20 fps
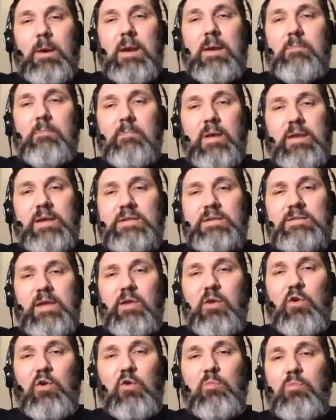All right. Money is
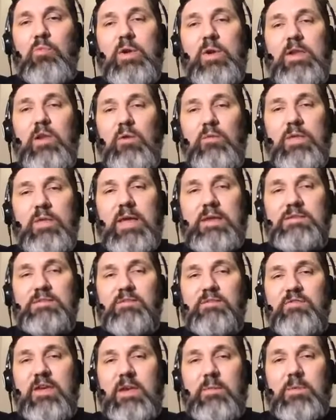not hope. We know that
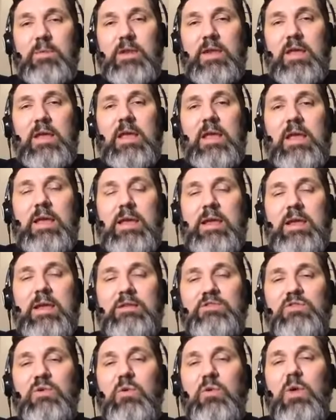as a family.
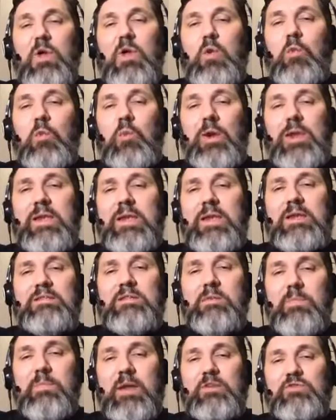And so we
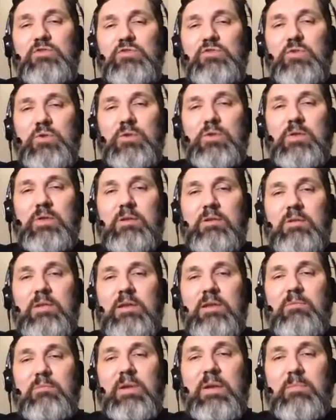need to make sure
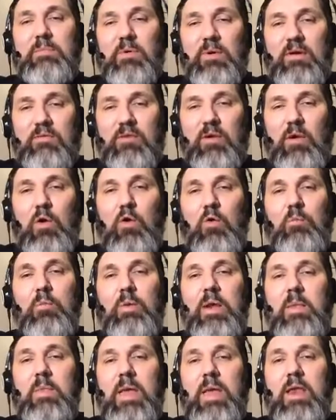that, that people have
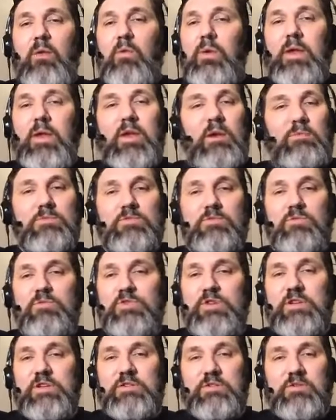hope, and that only comes
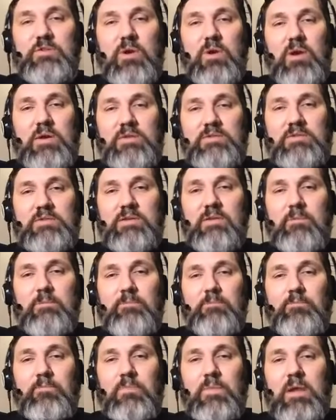through Jesus Christ.
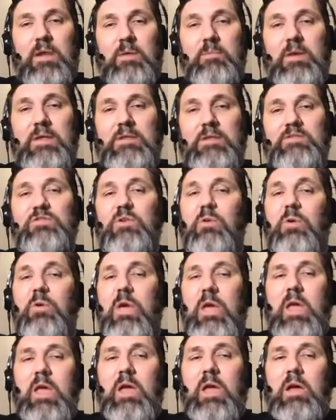Amen.
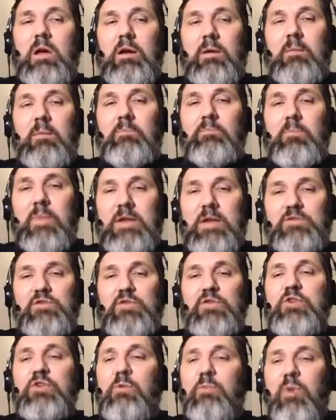So uh, make
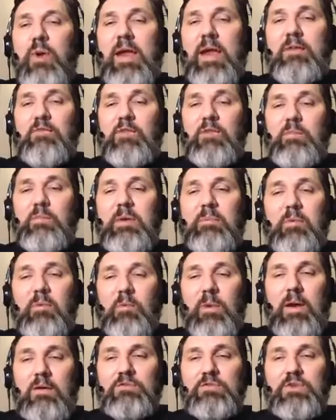sure you're praying for the
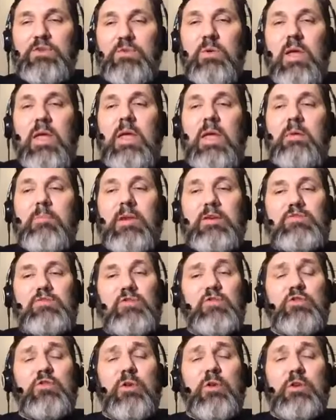people around you. Make
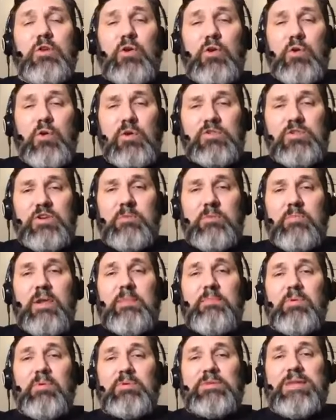sure you're encouraging
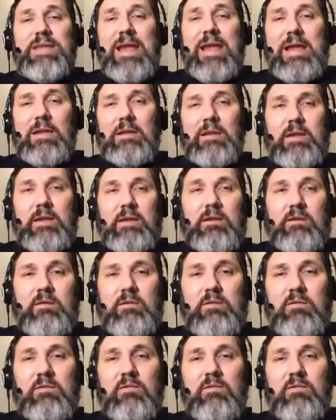people daily.